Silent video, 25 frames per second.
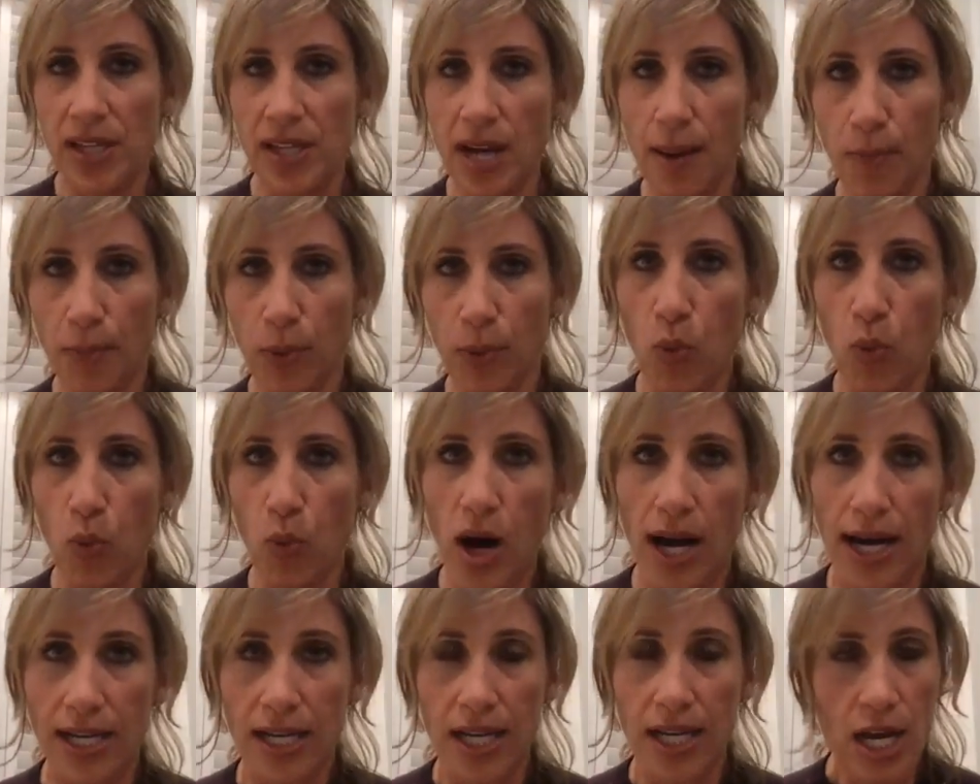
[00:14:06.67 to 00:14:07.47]
Number
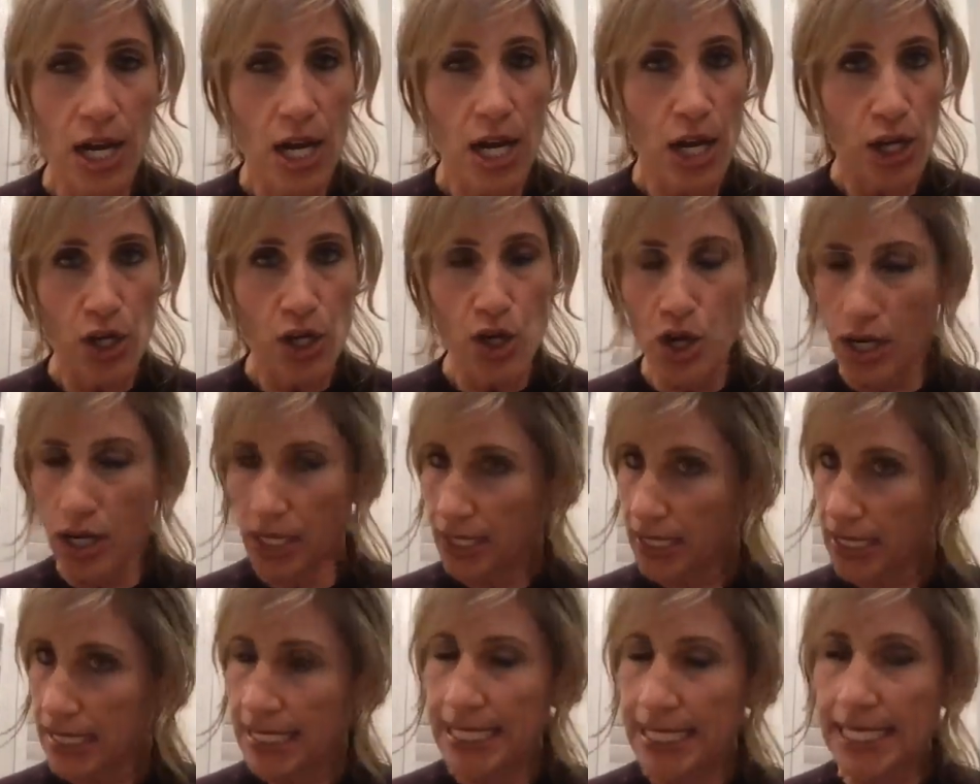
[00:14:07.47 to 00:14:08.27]
one, you're going
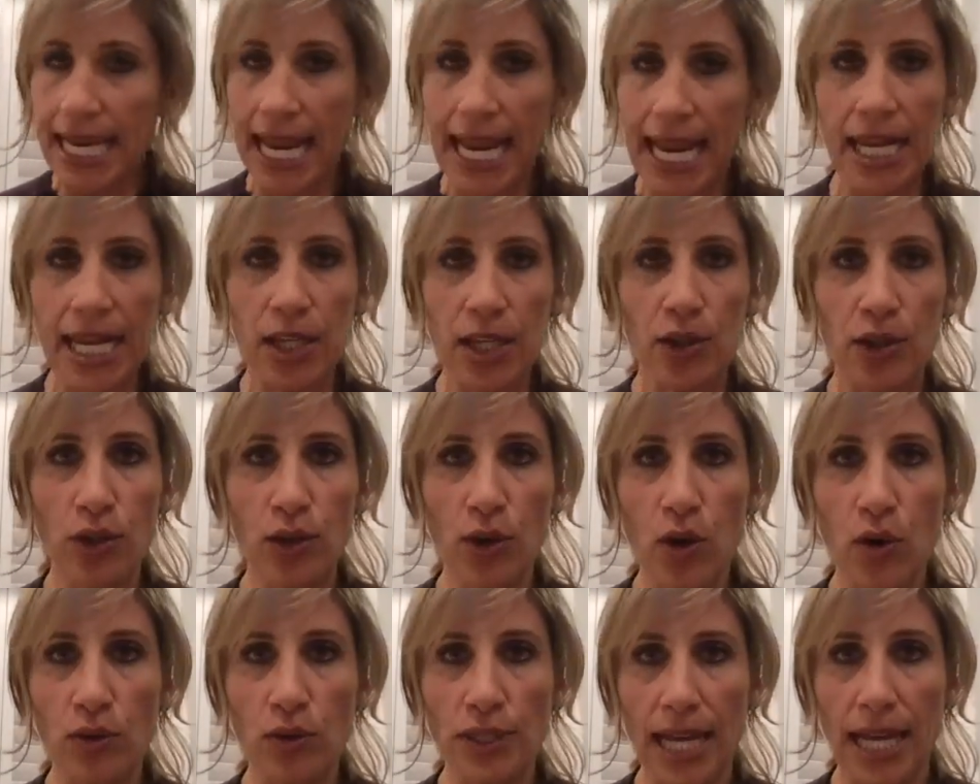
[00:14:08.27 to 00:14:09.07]
to stay in your
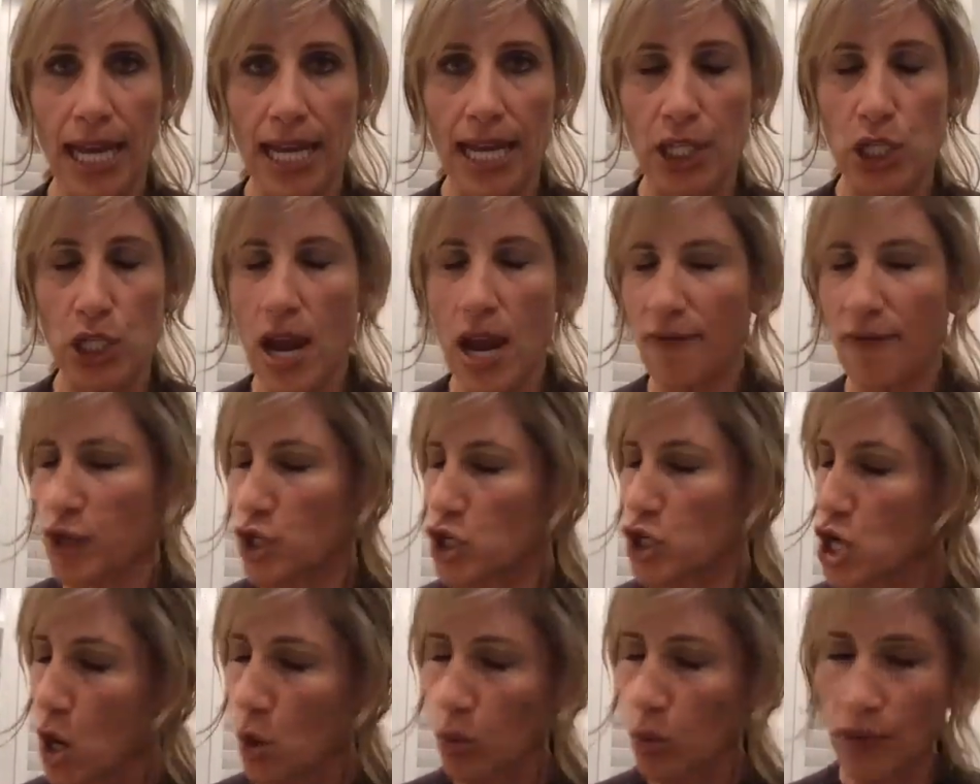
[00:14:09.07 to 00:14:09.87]
own lane. You have to
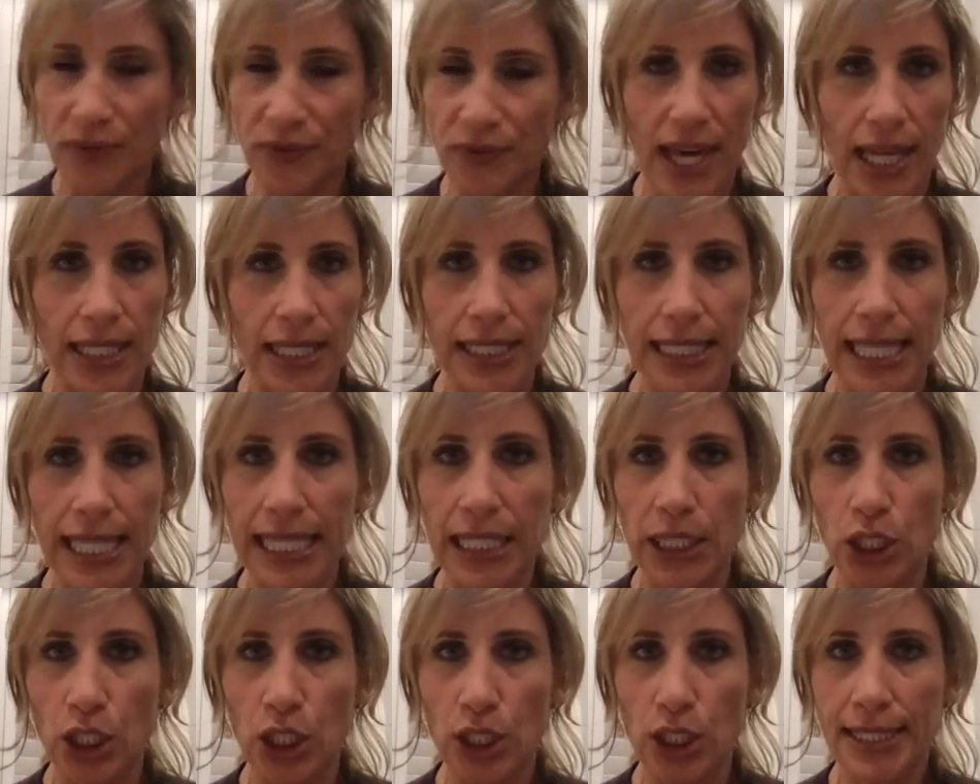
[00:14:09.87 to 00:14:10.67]
know what that
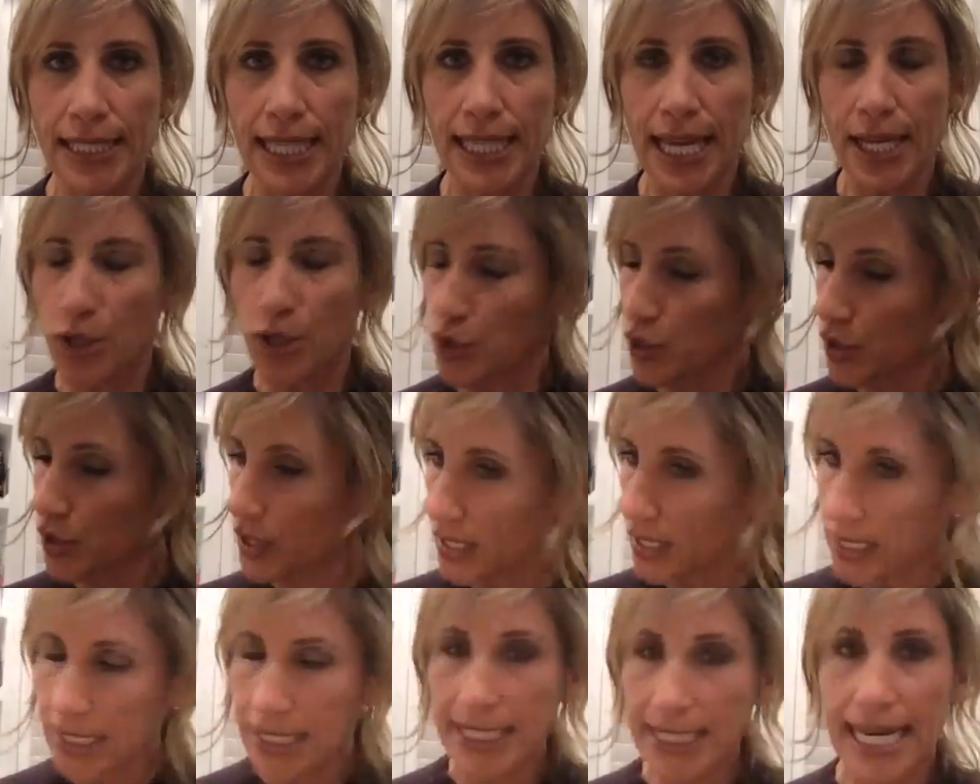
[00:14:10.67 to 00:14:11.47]
lane looks like. You're going
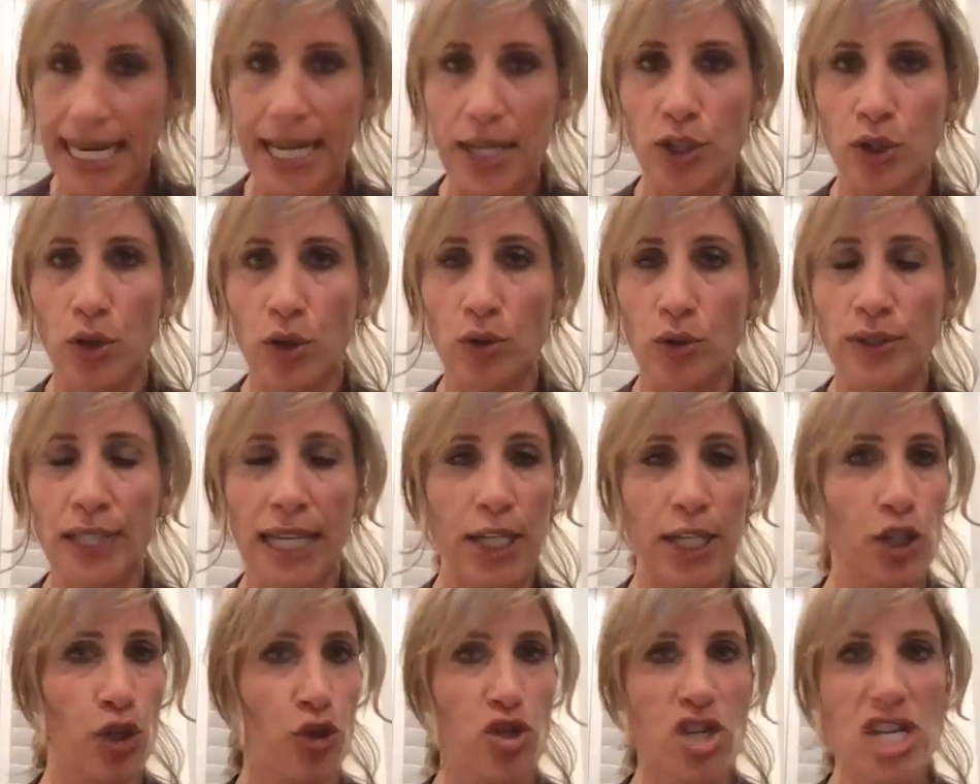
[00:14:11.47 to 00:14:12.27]
to stay in your own
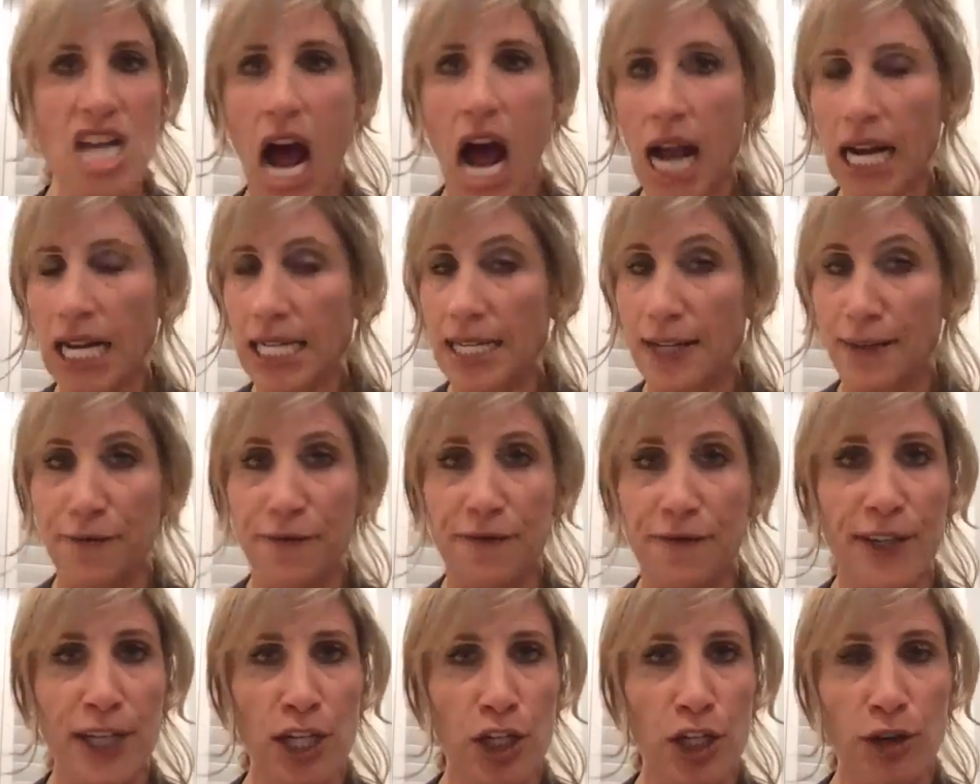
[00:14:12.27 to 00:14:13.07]
lane. You're not going to
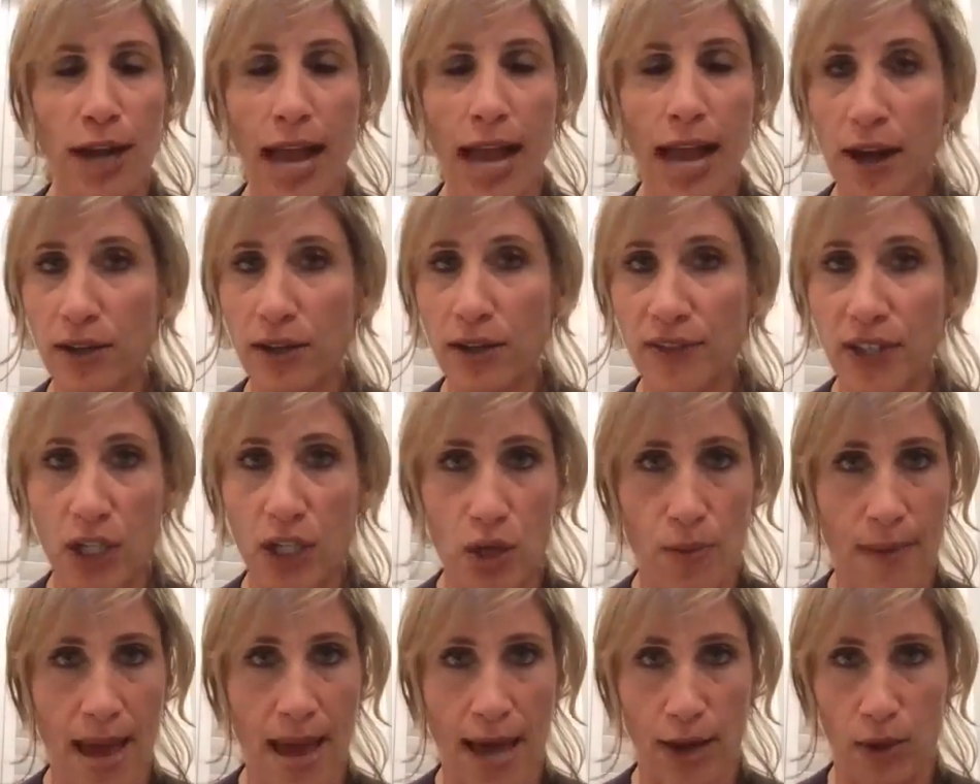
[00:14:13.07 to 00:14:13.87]
veer out of it
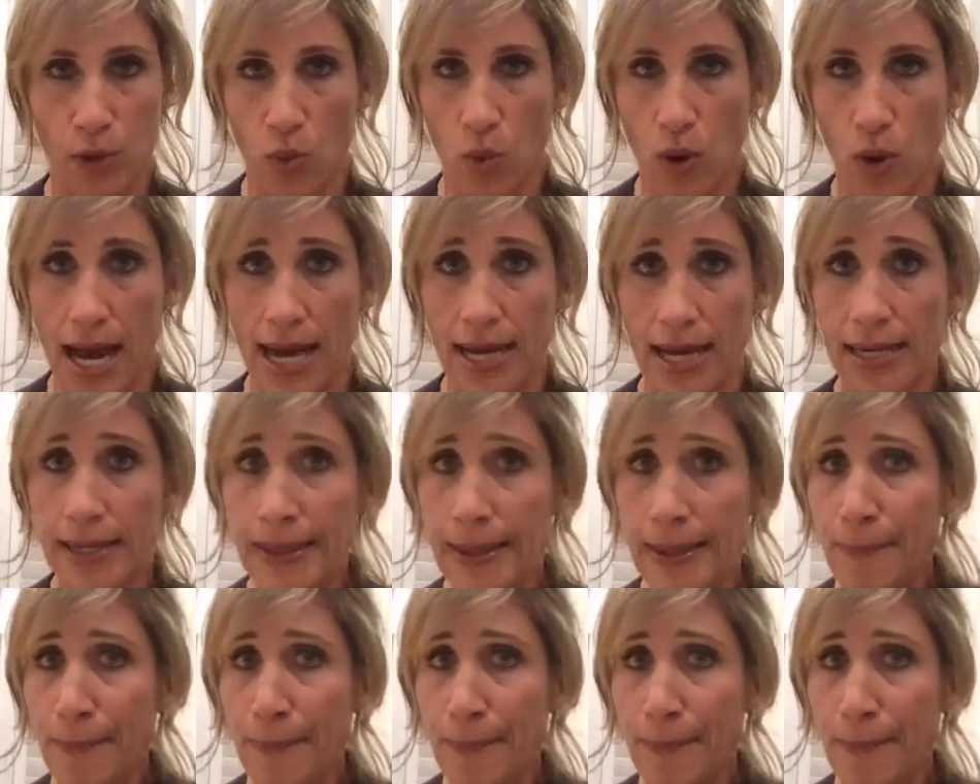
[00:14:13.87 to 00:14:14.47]
no matter what.